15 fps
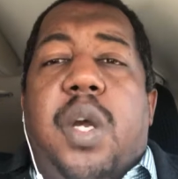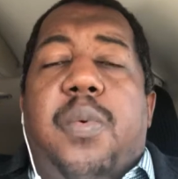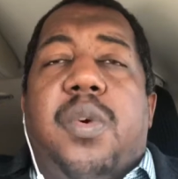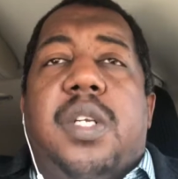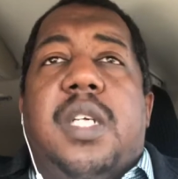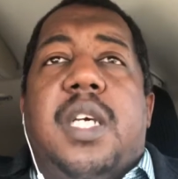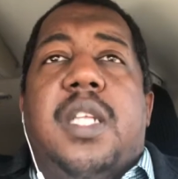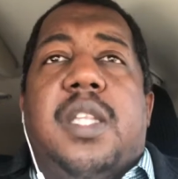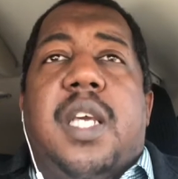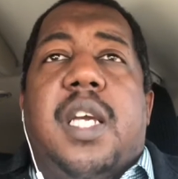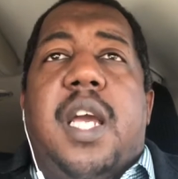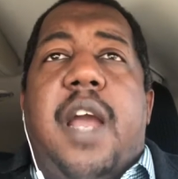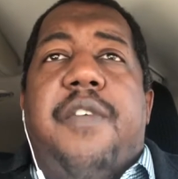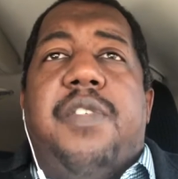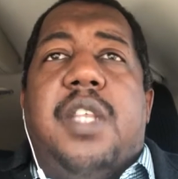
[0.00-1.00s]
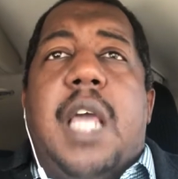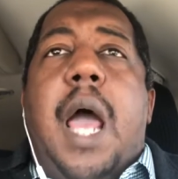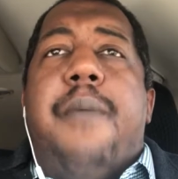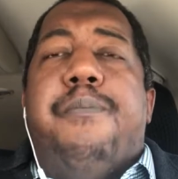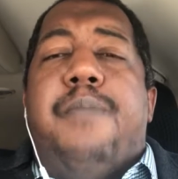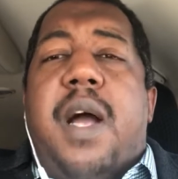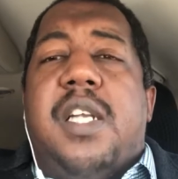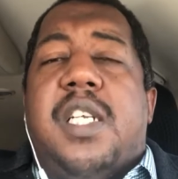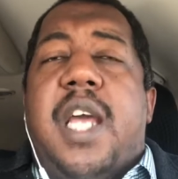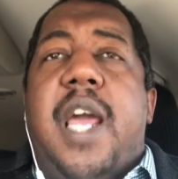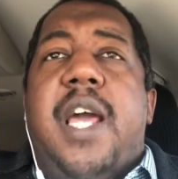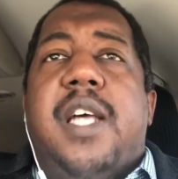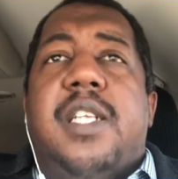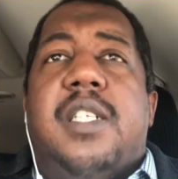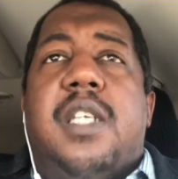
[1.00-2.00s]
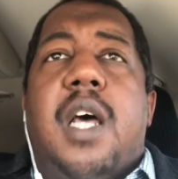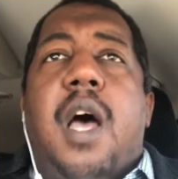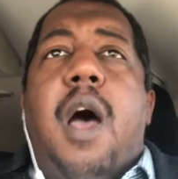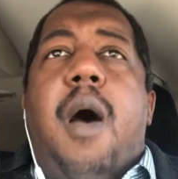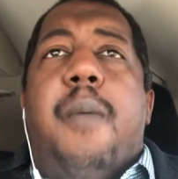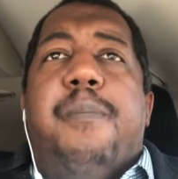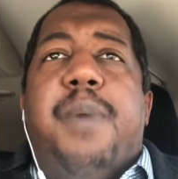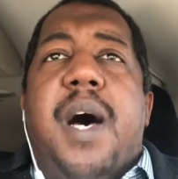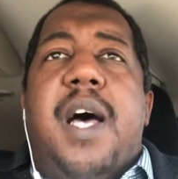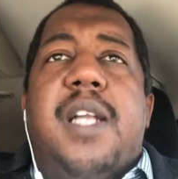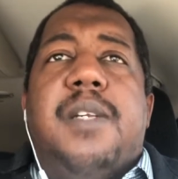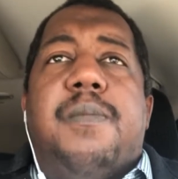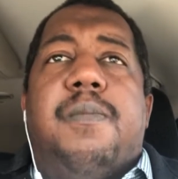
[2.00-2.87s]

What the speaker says: with it and think everything happened by chance, but